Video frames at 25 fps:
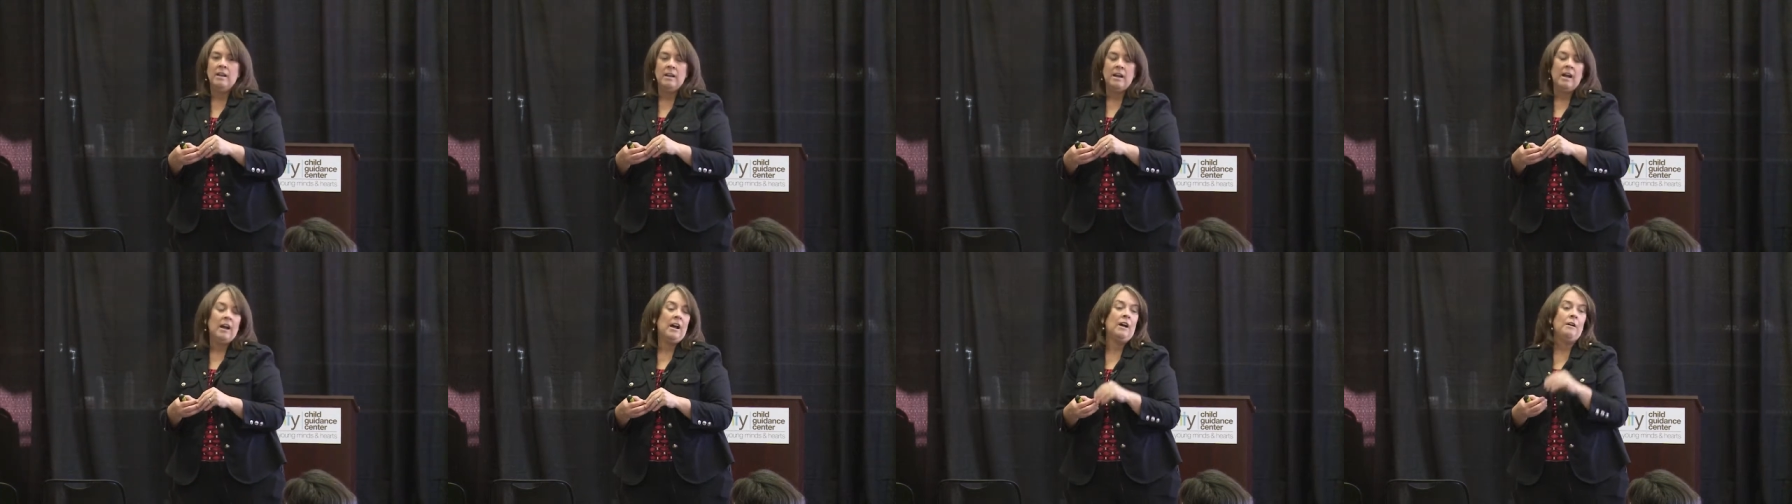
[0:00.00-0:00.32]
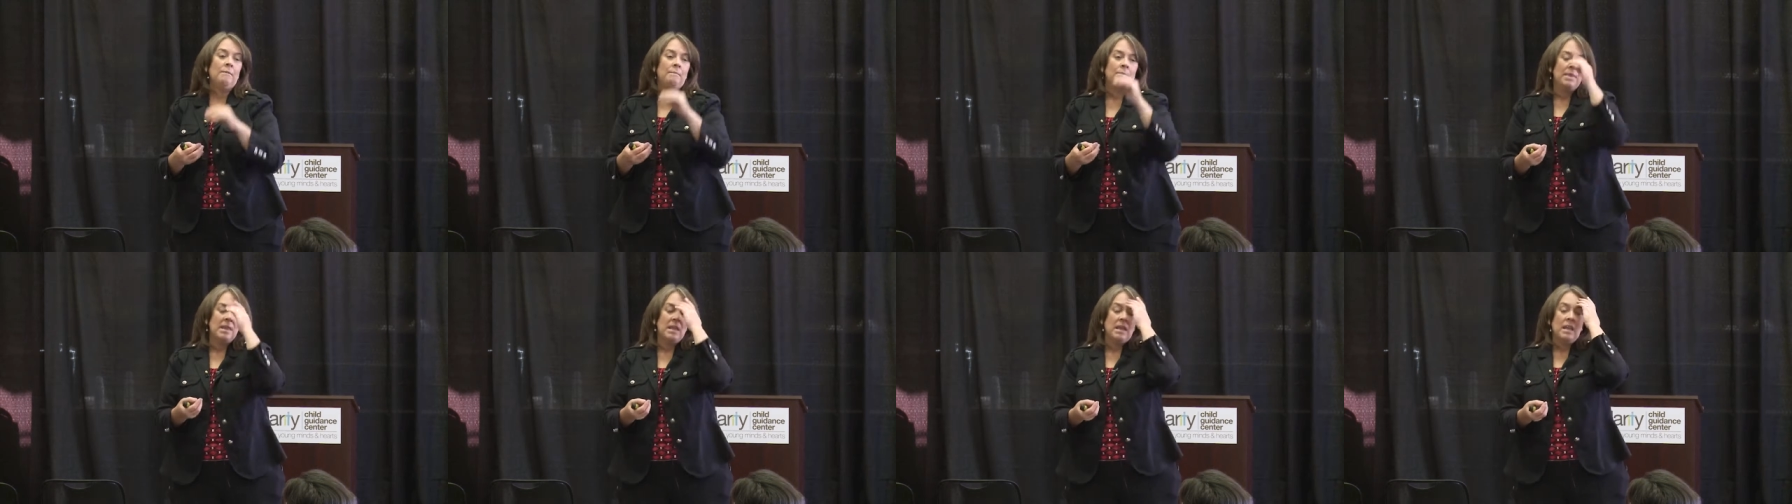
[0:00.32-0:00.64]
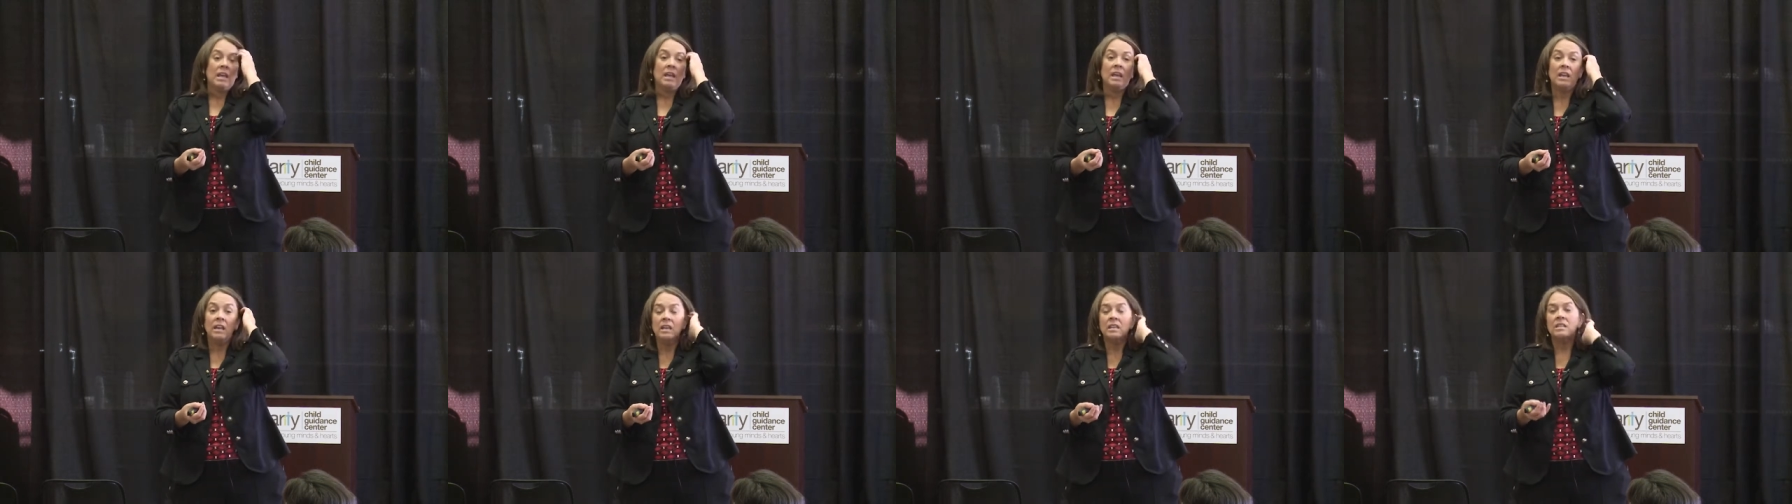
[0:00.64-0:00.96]
Um,
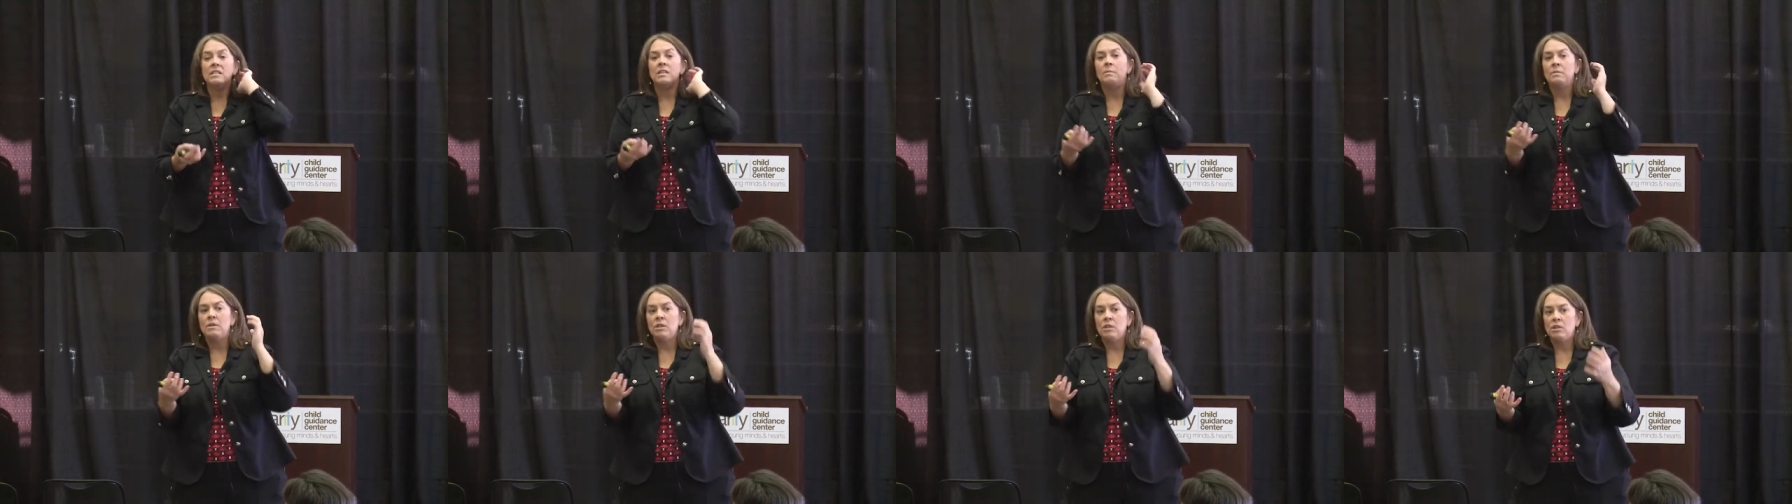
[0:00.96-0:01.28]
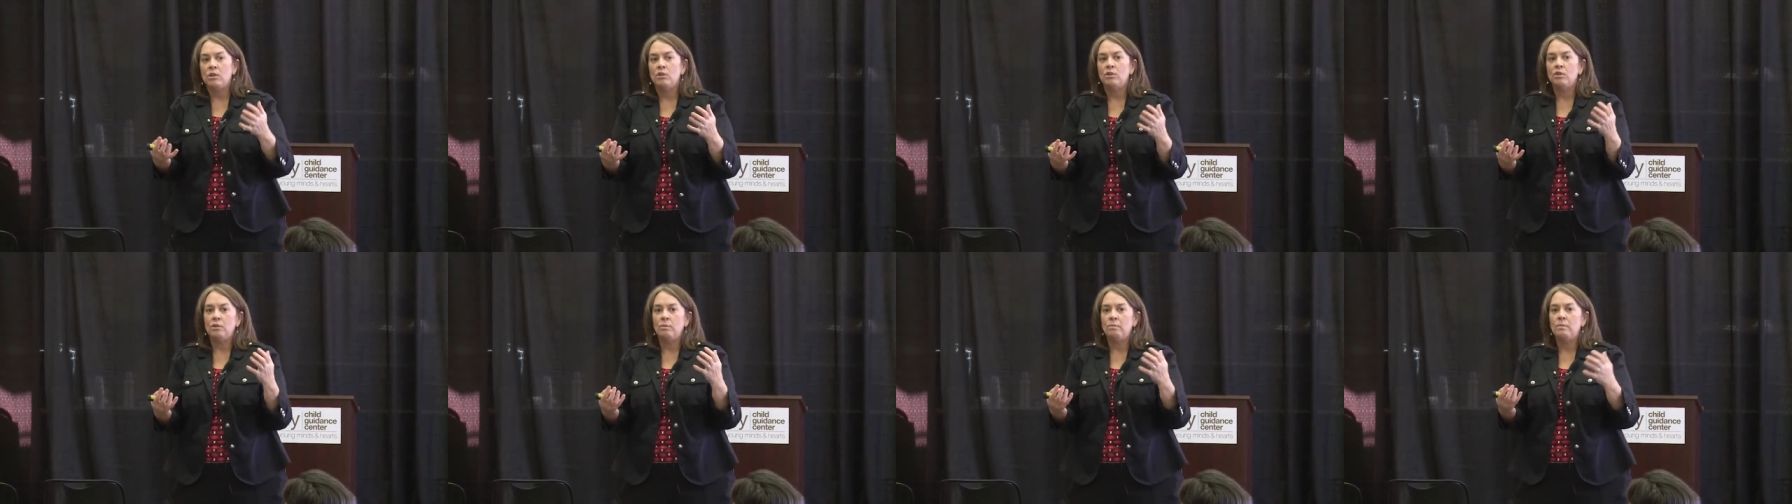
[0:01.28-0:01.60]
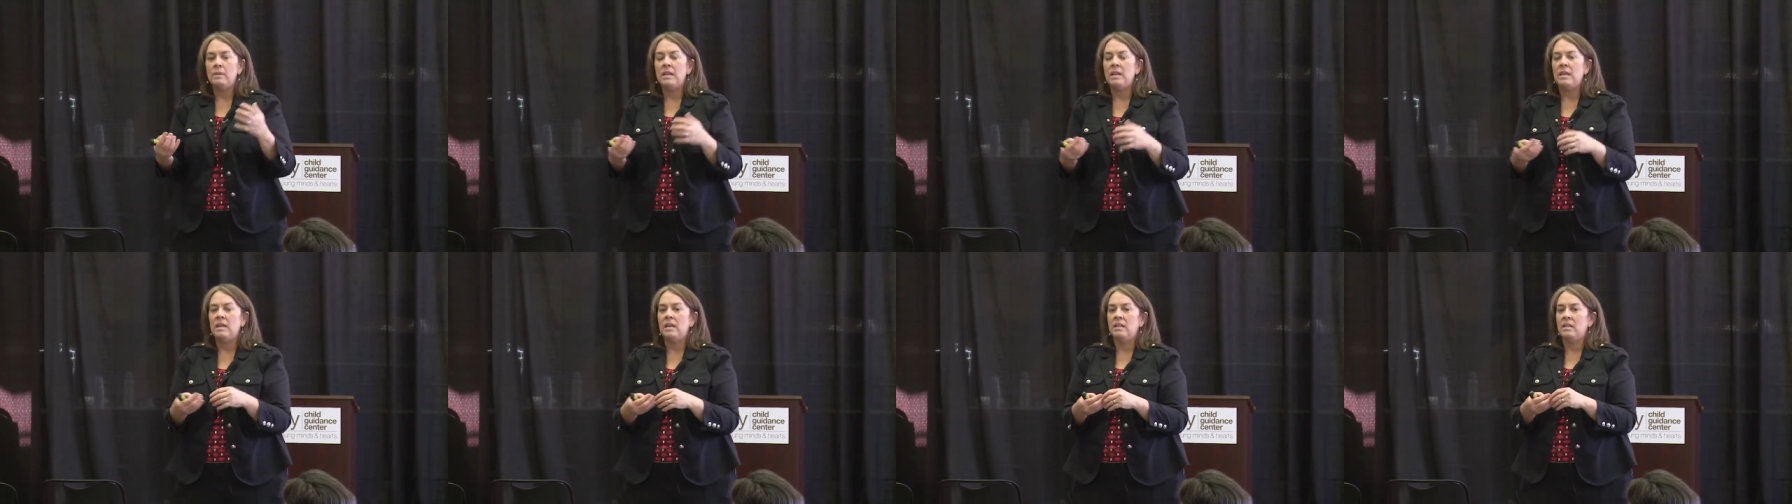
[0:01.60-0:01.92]
it is, I mean, social
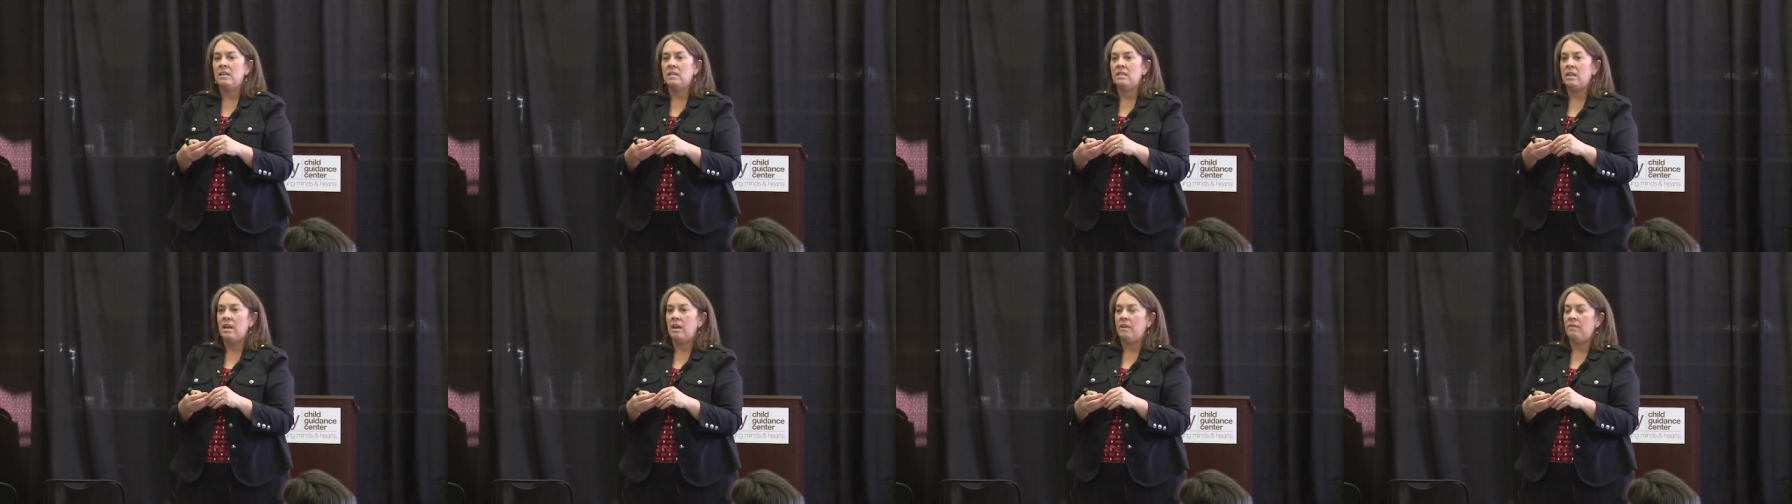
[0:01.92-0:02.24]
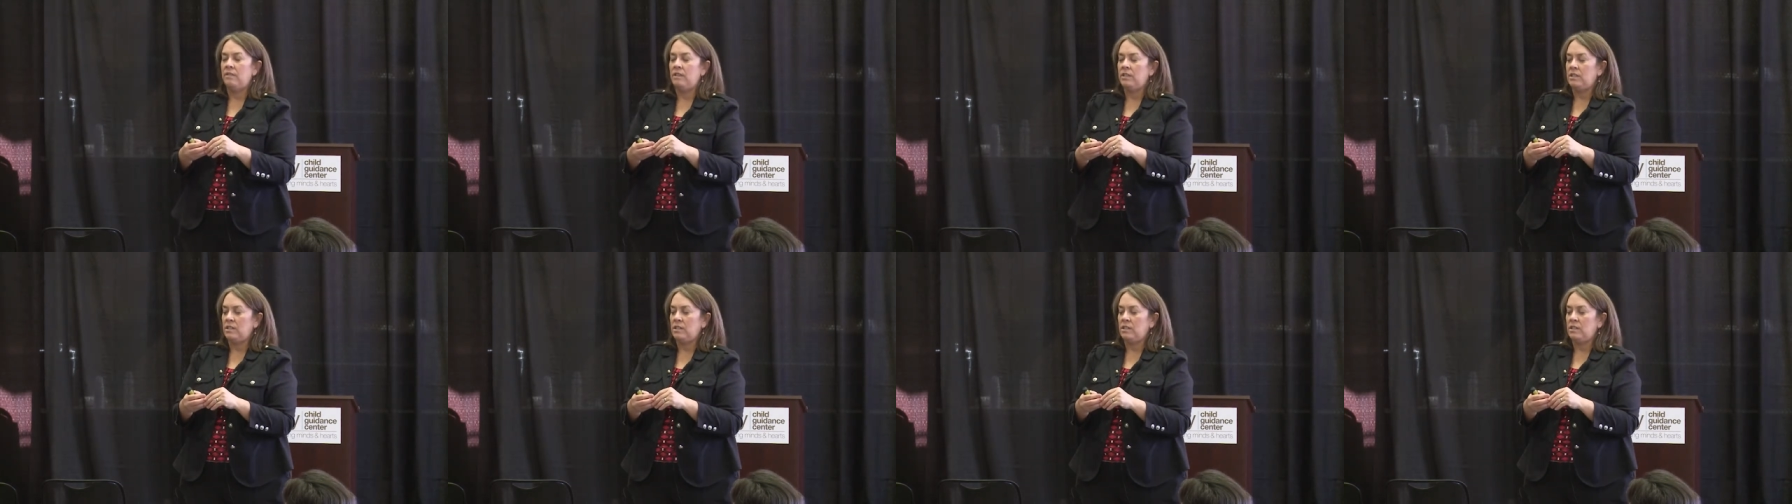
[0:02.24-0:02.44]
media does have